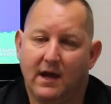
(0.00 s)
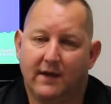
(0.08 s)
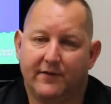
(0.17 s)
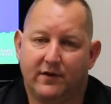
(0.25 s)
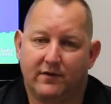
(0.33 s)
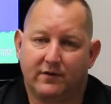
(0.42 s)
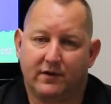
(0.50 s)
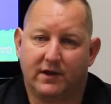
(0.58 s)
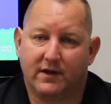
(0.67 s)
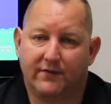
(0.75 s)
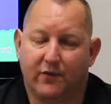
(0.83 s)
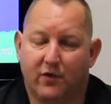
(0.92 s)
If you're
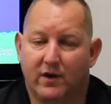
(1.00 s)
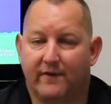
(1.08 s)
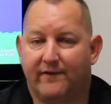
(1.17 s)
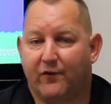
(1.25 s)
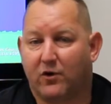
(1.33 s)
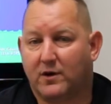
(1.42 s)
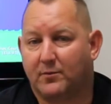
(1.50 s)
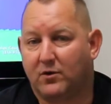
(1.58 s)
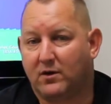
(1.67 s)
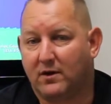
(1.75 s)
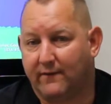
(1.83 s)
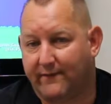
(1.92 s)
looking for an
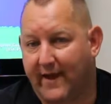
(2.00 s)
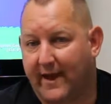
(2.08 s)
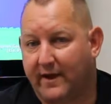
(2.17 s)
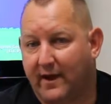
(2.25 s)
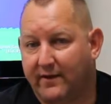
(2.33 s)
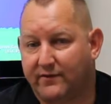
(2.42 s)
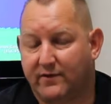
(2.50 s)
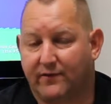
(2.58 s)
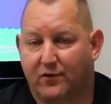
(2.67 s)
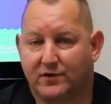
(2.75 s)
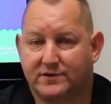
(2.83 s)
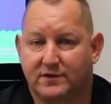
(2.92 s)
affordable Van Nuys
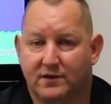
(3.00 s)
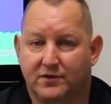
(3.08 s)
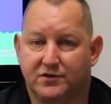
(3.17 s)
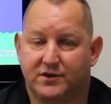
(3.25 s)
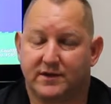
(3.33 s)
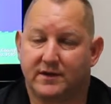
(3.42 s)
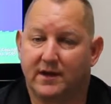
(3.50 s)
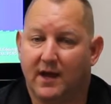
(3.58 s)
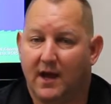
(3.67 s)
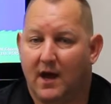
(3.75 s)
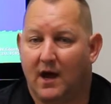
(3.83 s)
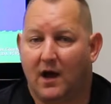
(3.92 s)
divorce solution,
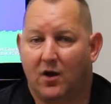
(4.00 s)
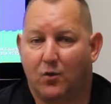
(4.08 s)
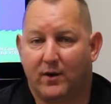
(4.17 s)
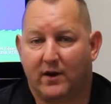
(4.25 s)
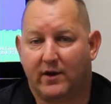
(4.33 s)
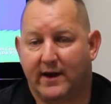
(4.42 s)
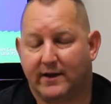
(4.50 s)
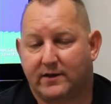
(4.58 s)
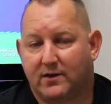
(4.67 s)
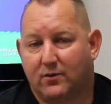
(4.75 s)
uh, we are it.